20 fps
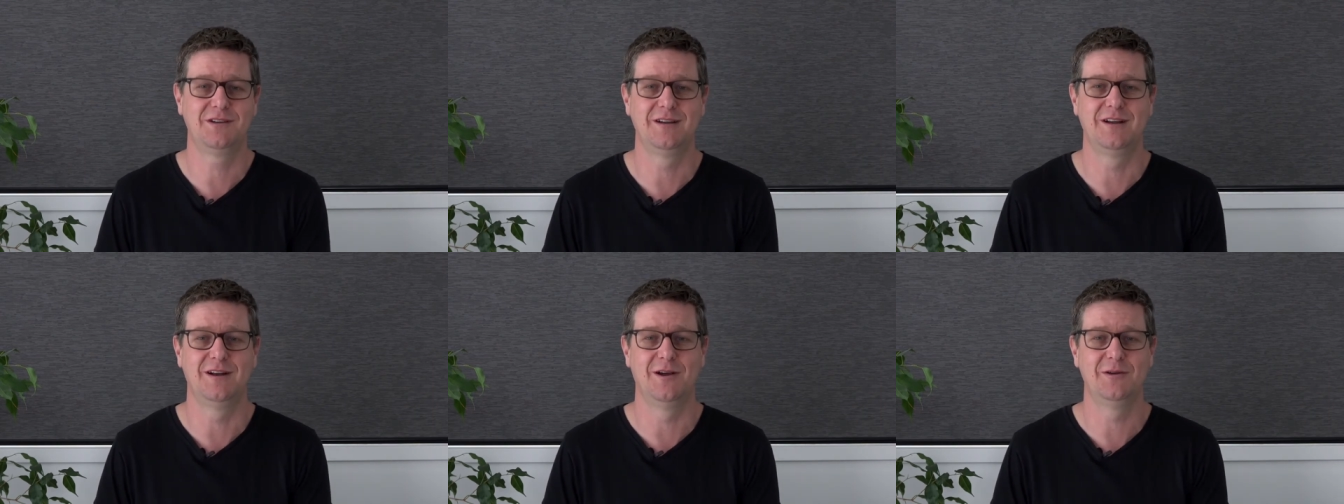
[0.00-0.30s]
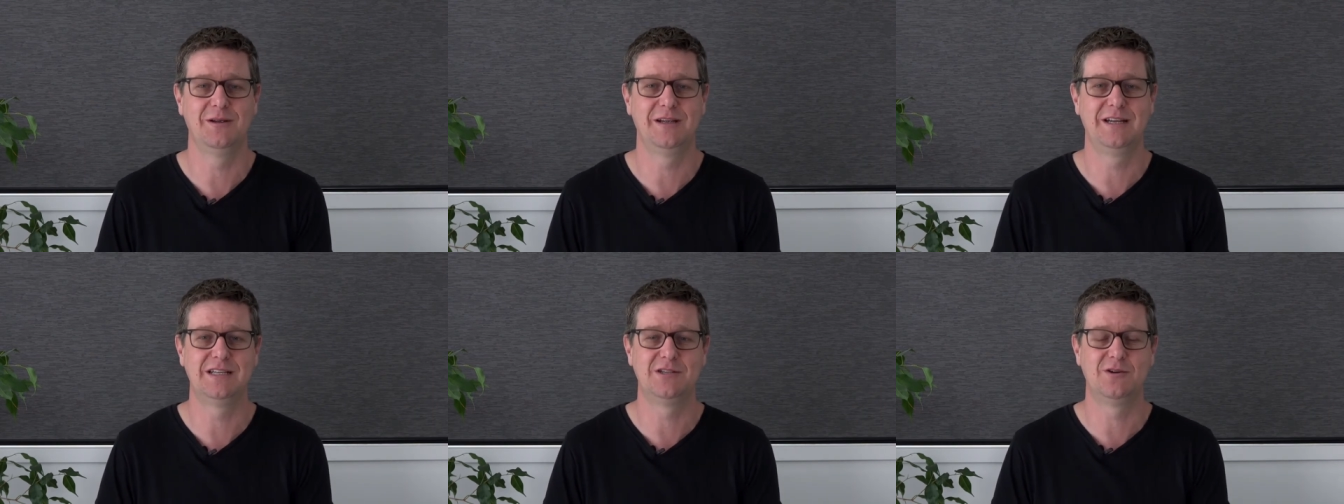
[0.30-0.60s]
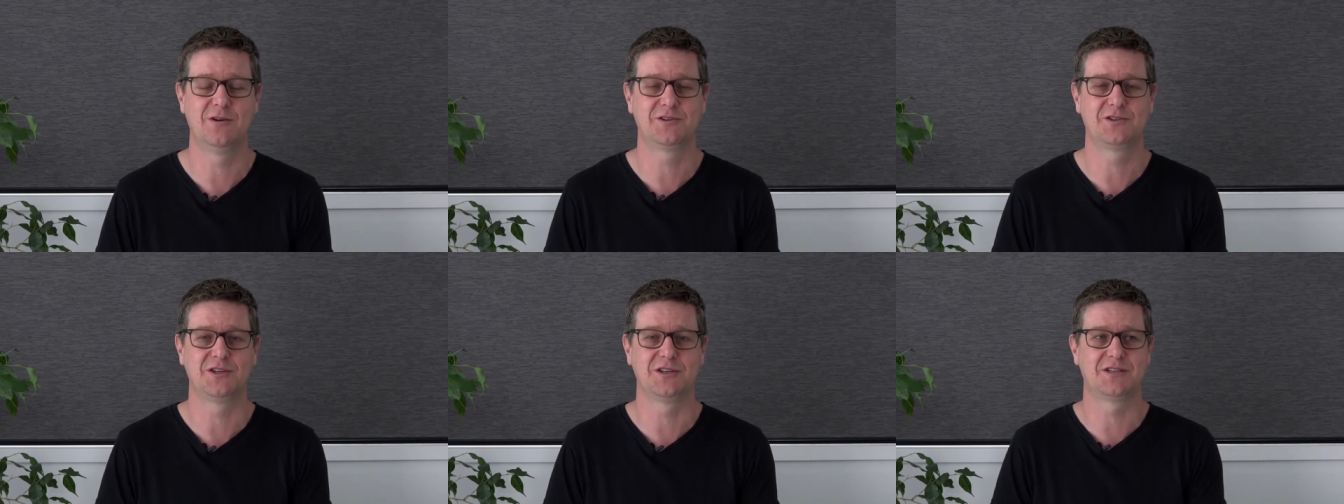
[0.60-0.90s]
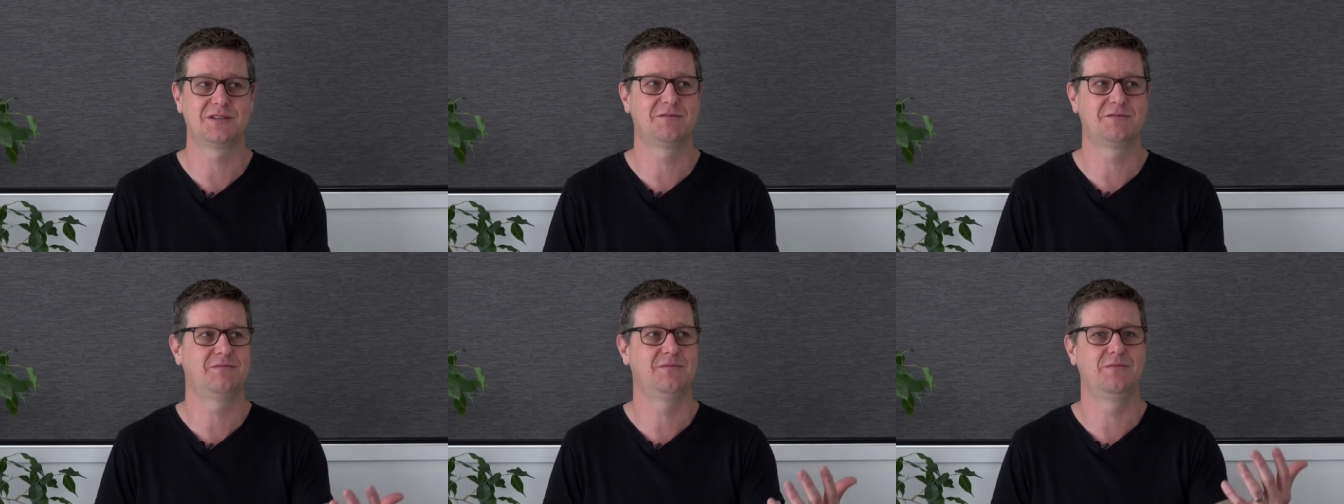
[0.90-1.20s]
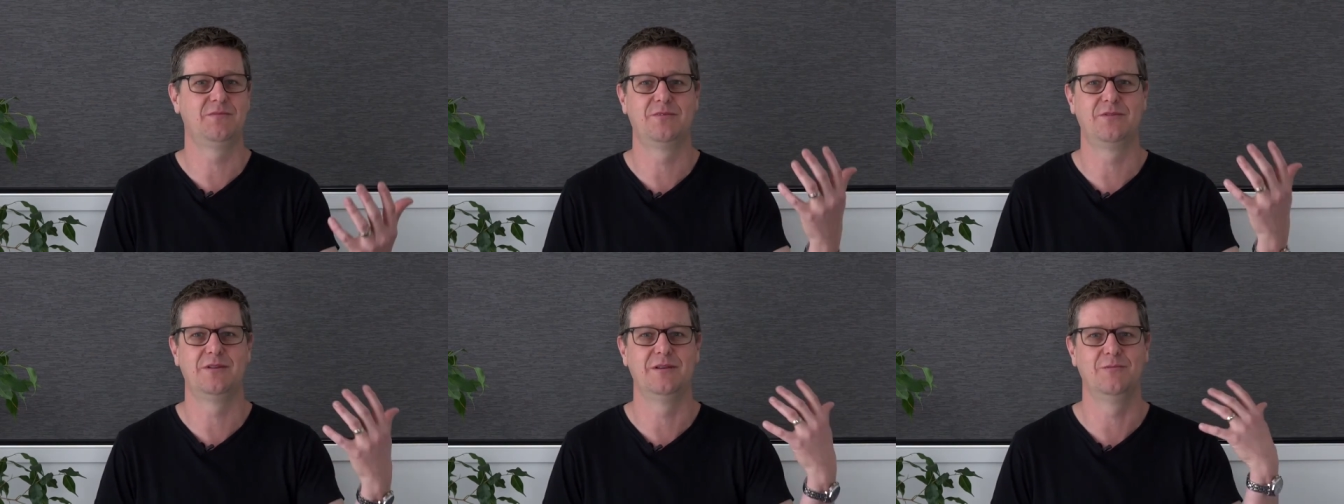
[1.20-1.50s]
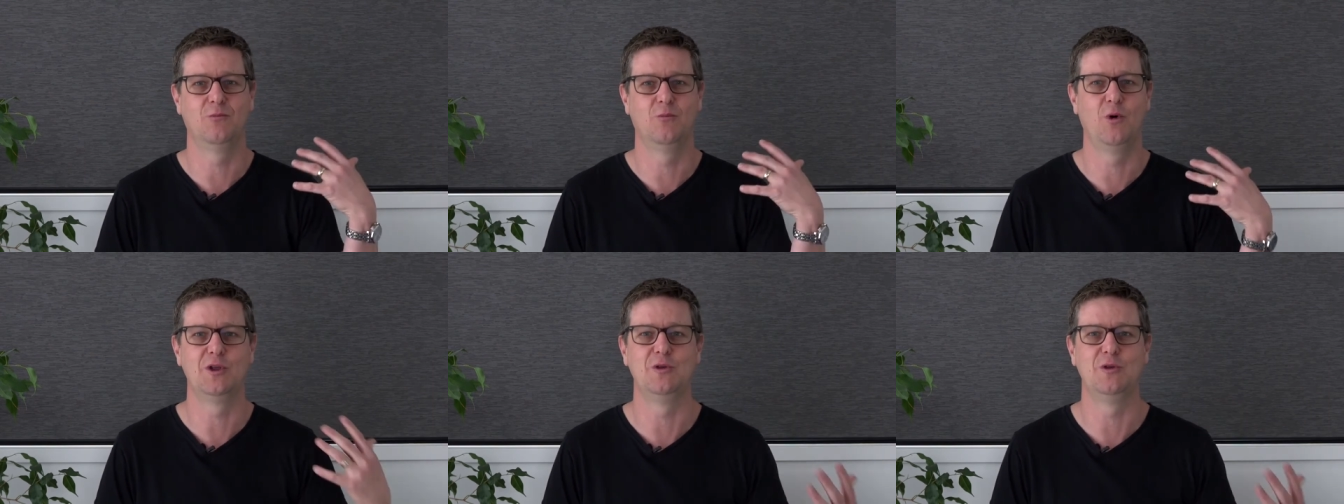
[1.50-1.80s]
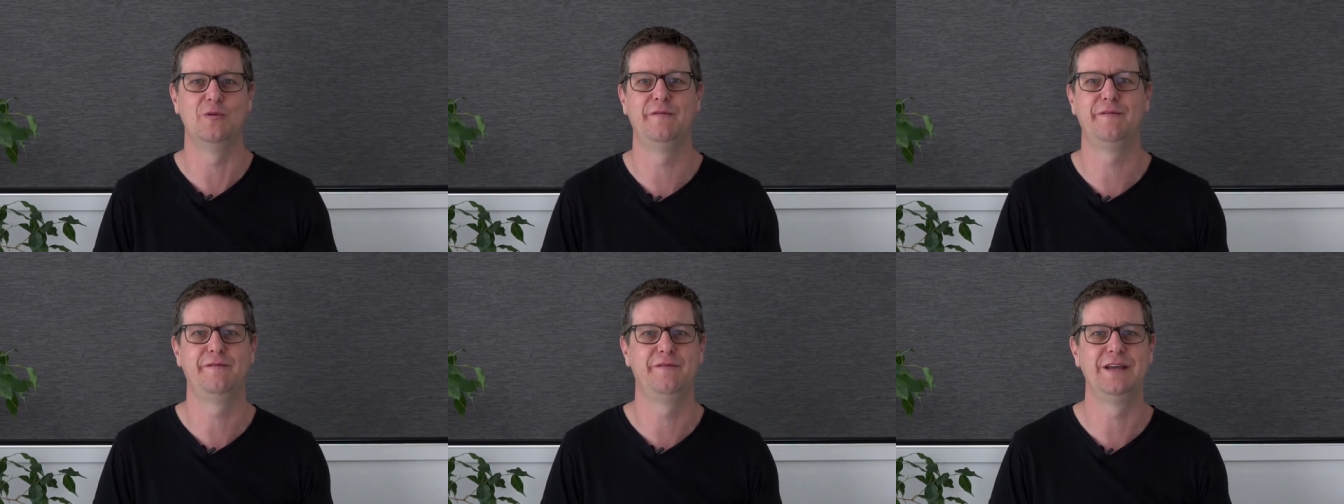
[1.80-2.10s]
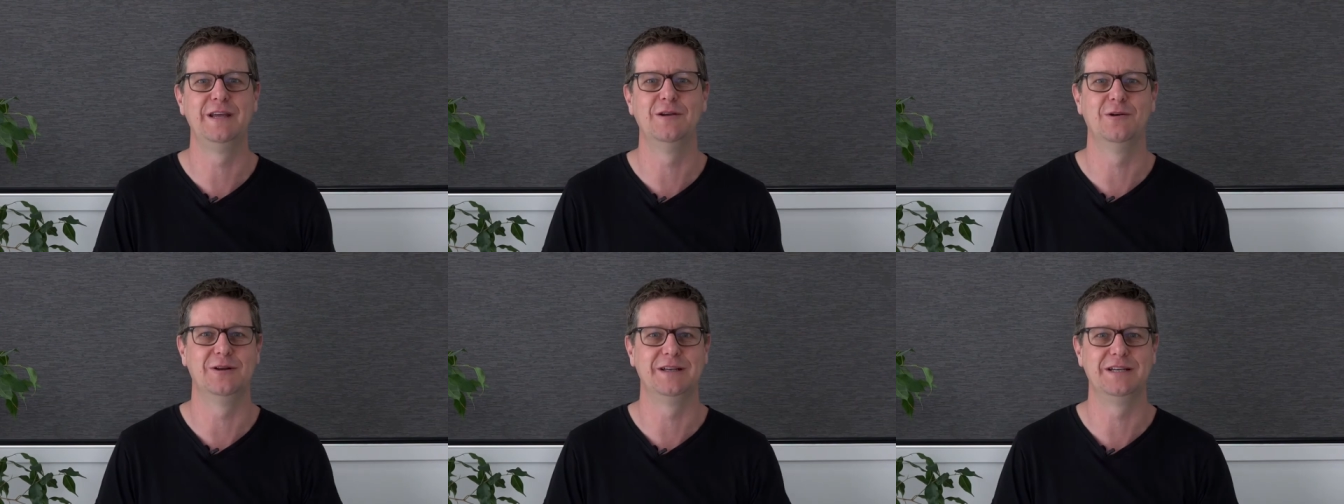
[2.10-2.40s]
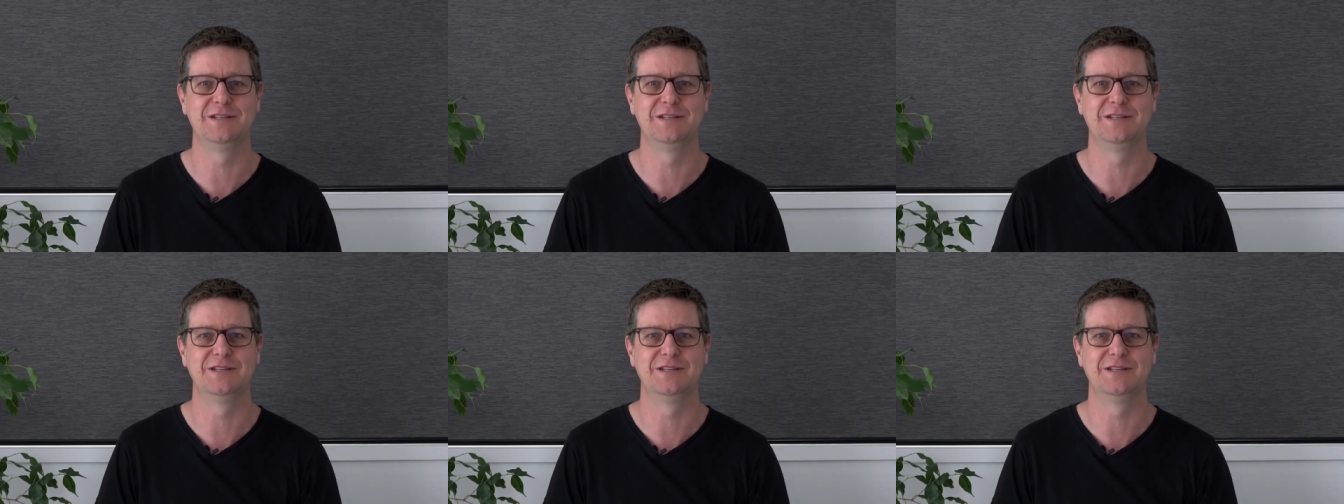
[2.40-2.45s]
You know, he's not just what you feel.